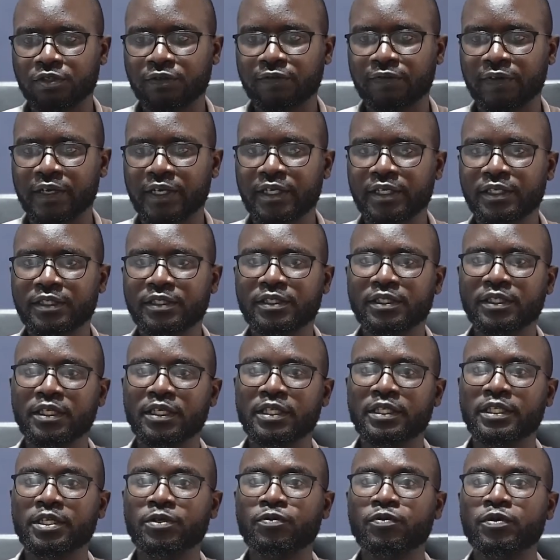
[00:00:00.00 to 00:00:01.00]
phase,
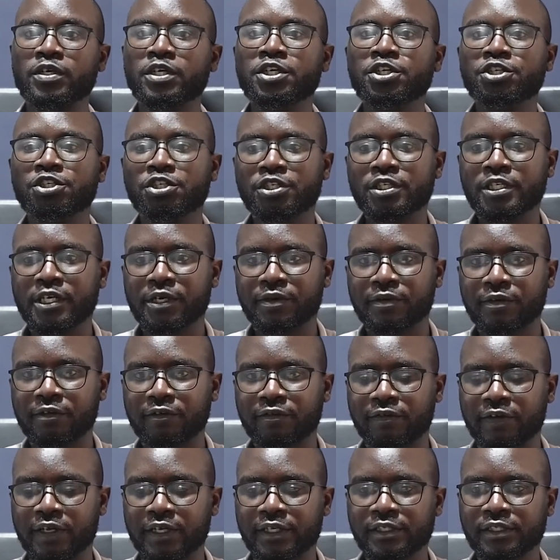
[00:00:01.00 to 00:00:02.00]
in the re-engineering
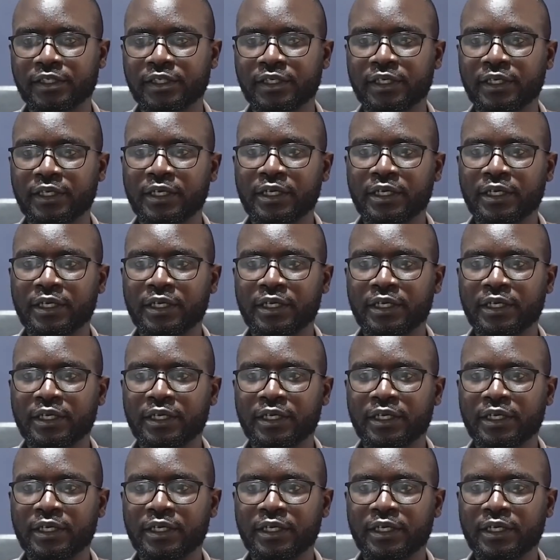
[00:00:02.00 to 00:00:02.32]
phase,